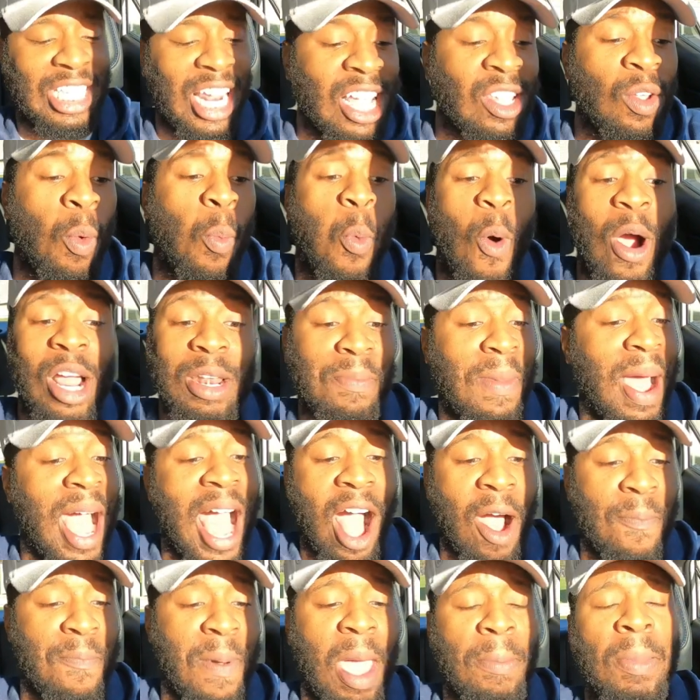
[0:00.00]
another one
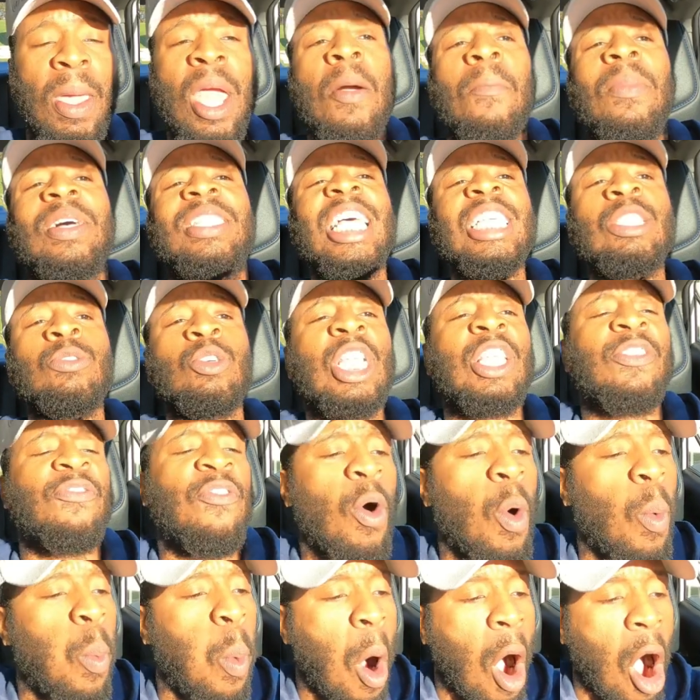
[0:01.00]
mile, baby, but this one is
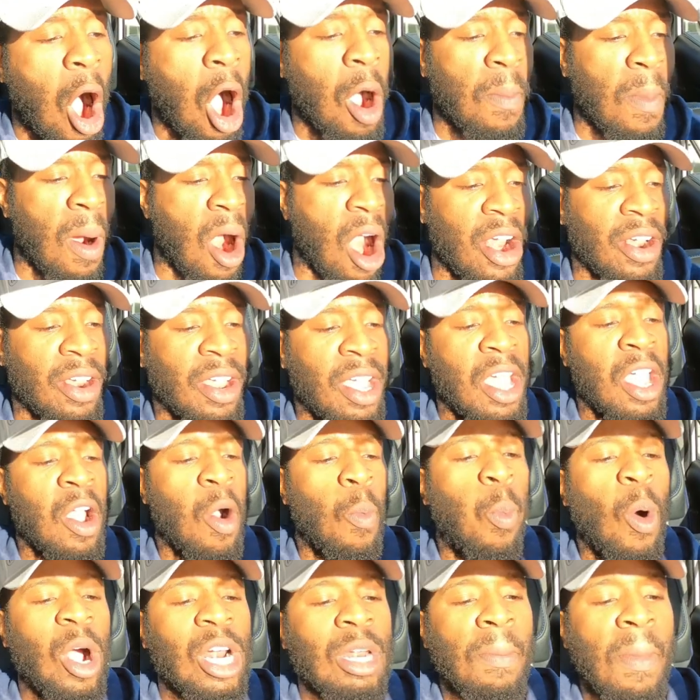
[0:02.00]
for Walmart.
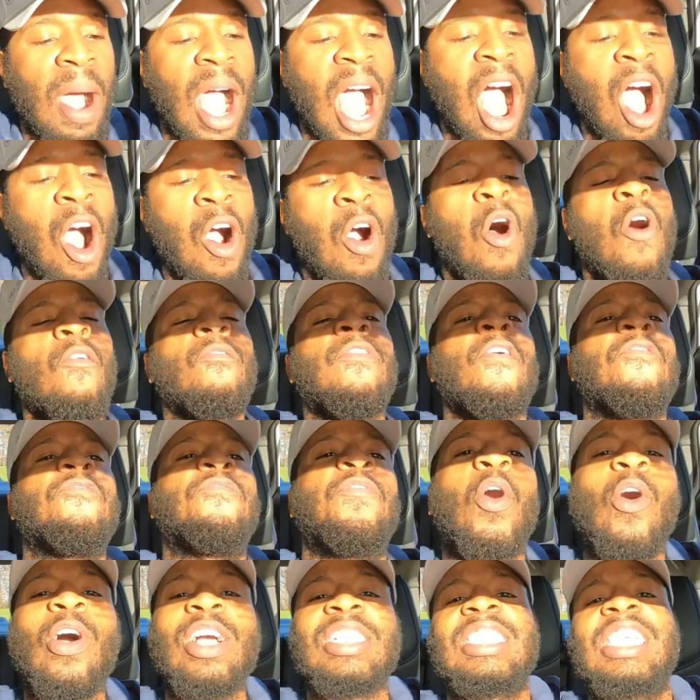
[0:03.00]
One mile for
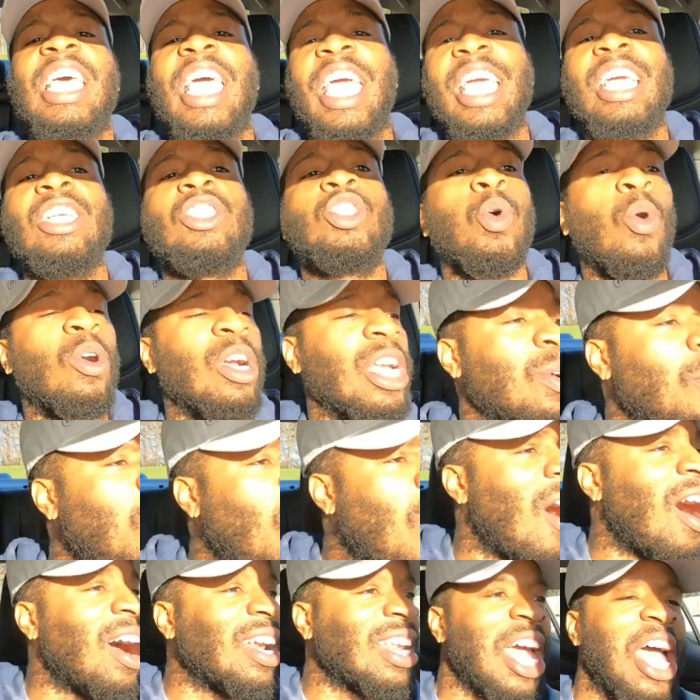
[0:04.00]

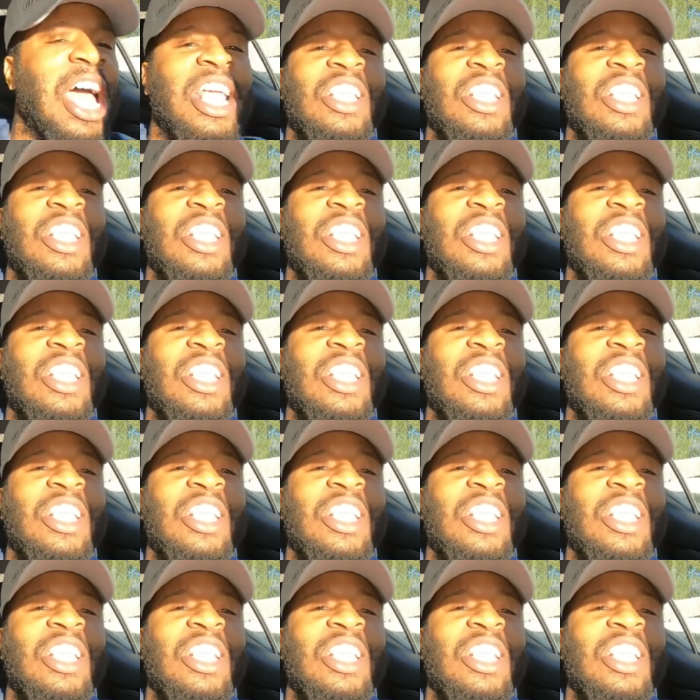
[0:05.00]
1421.